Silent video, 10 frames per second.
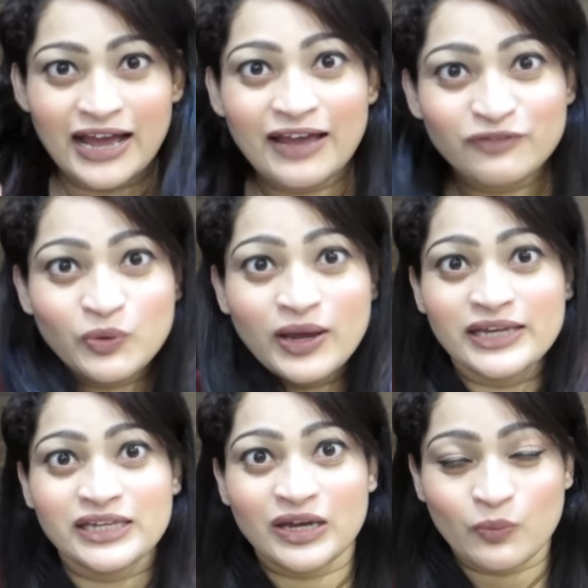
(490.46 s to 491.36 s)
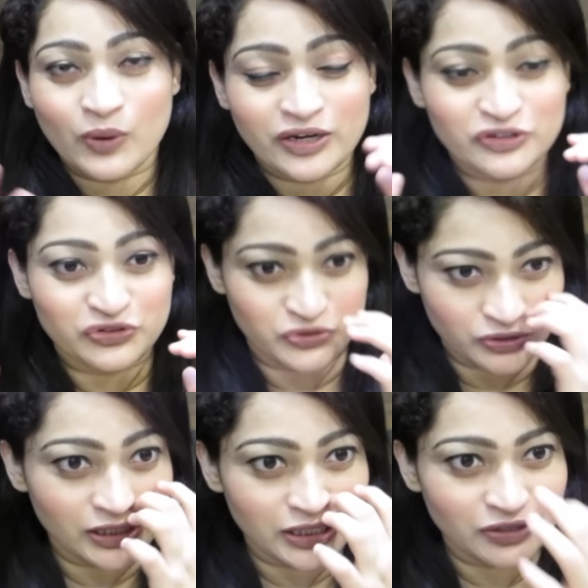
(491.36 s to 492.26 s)
I have no idea what is
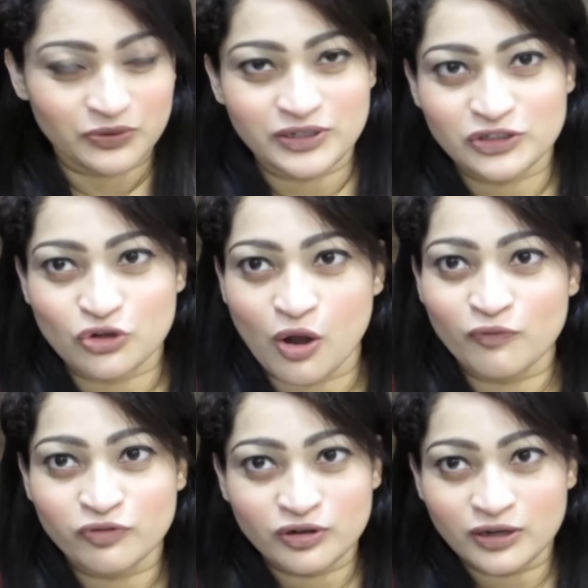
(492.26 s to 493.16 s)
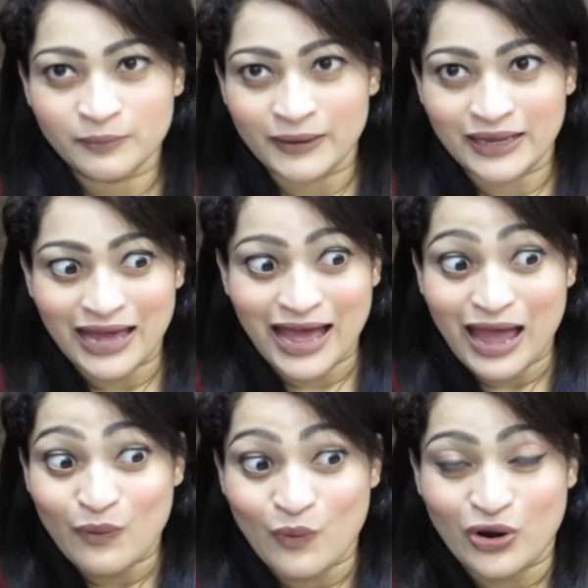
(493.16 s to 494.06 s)
really good in Tom Ford, but
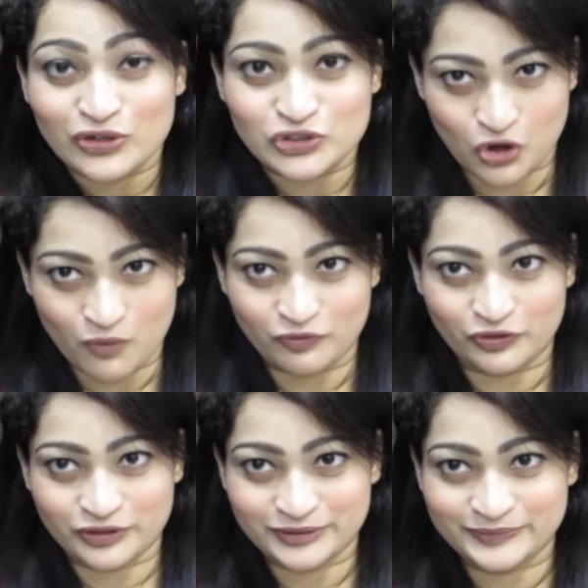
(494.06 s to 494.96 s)
I want Tom Ford.